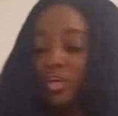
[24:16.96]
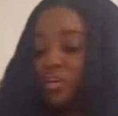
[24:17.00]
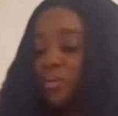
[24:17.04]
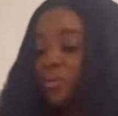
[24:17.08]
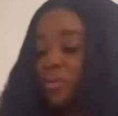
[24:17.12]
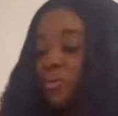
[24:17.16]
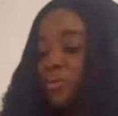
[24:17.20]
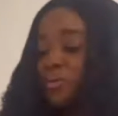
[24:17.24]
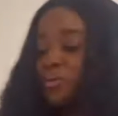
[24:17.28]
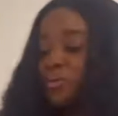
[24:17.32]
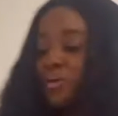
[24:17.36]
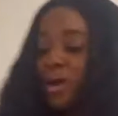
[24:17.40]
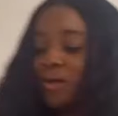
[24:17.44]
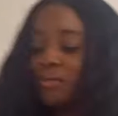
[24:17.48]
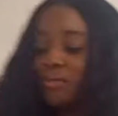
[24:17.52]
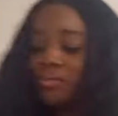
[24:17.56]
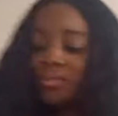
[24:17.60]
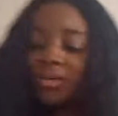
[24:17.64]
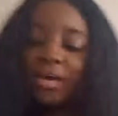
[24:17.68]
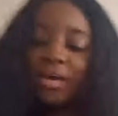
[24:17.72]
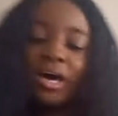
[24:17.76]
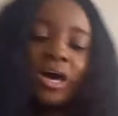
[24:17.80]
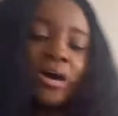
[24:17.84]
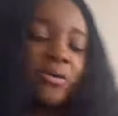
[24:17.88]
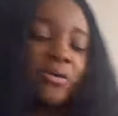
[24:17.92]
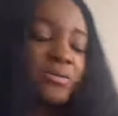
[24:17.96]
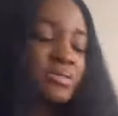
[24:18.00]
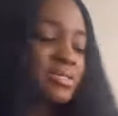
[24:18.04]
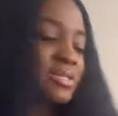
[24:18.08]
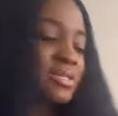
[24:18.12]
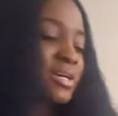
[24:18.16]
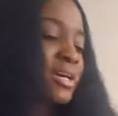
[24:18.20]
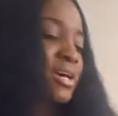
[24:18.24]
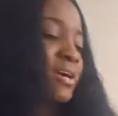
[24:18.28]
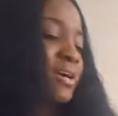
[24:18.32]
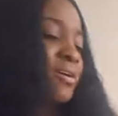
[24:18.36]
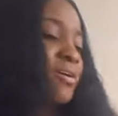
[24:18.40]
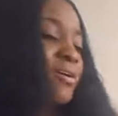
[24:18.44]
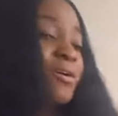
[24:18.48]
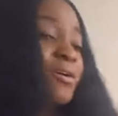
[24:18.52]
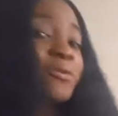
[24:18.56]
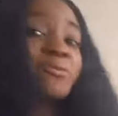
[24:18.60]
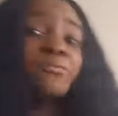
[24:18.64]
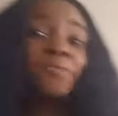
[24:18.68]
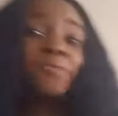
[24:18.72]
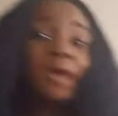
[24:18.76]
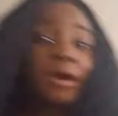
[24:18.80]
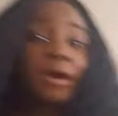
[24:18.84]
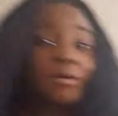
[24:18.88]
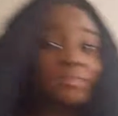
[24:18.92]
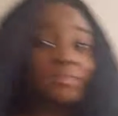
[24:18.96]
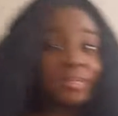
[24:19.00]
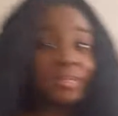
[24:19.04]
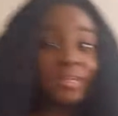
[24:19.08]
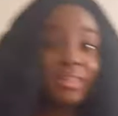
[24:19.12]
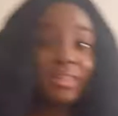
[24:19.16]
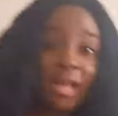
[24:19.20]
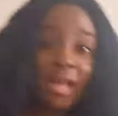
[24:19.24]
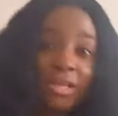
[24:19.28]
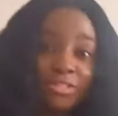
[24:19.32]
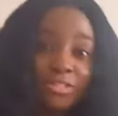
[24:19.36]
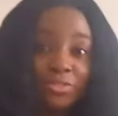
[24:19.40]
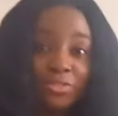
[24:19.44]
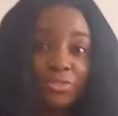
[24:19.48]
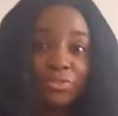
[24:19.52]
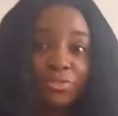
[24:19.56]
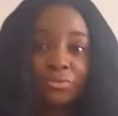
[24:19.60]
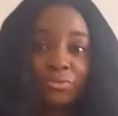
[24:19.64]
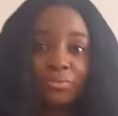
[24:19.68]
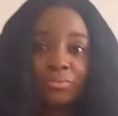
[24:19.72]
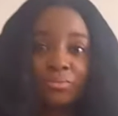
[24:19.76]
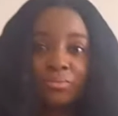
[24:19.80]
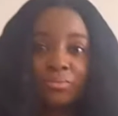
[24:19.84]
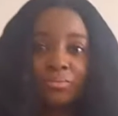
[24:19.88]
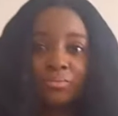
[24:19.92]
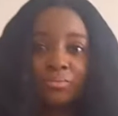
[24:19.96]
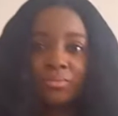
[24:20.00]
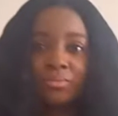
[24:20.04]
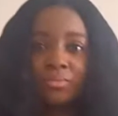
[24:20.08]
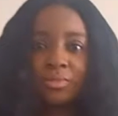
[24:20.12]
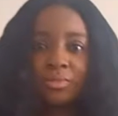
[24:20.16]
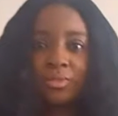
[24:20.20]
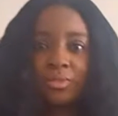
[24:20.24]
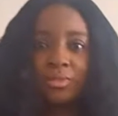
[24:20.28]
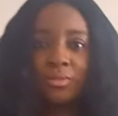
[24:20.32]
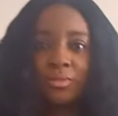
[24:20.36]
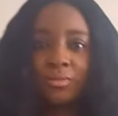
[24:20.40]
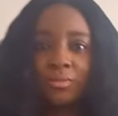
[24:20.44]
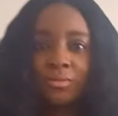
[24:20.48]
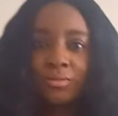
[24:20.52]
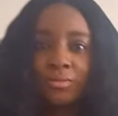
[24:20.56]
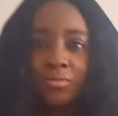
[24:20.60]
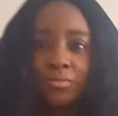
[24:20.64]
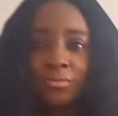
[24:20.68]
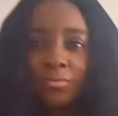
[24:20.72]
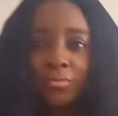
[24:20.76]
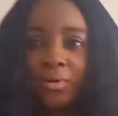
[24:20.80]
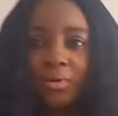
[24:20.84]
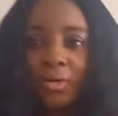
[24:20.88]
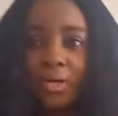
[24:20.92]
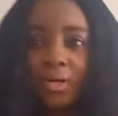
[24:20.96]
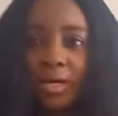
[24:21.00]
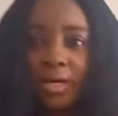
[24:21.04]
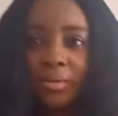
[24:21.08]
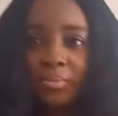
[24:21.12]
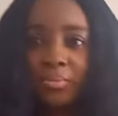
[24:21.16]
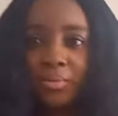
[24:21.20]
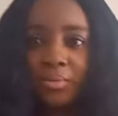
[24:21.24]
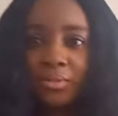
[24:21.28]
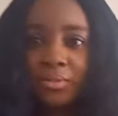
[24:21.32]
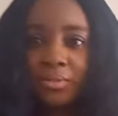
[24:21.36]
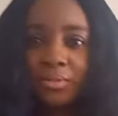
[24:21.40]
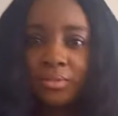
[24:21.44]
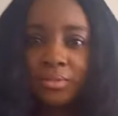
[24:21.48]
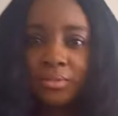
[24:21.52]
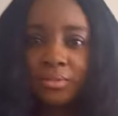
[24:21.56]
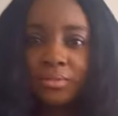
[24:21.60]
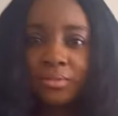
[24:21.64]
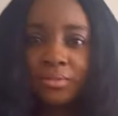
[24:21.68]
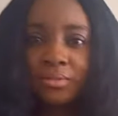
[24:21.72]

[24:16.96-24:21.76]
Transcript: can you go around the house or around the classroom? What happened?